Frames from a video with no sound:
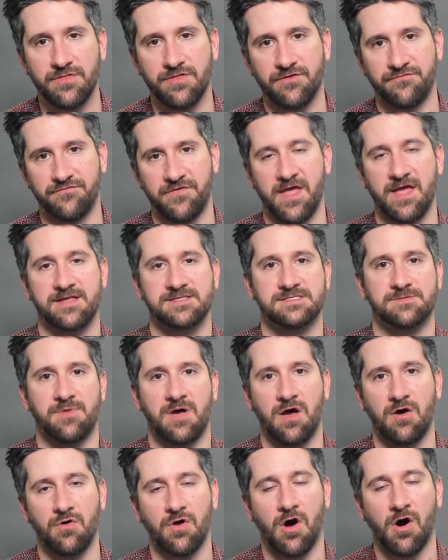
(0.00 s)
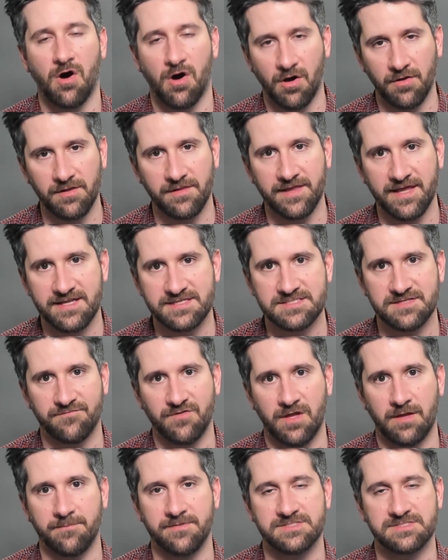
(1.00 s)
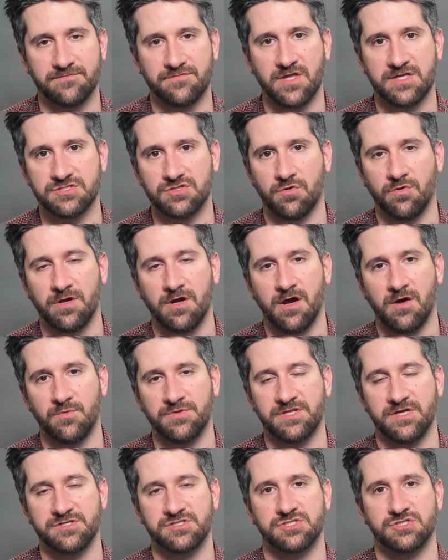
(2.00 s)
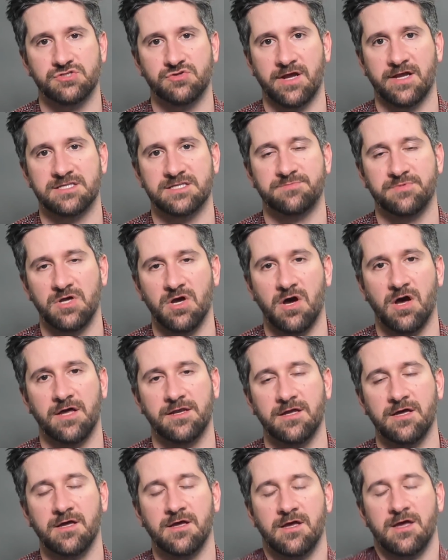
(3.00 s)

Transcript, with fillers: the fans, about all the latest developments of that's going on with Dungeons & Dragons Beyond,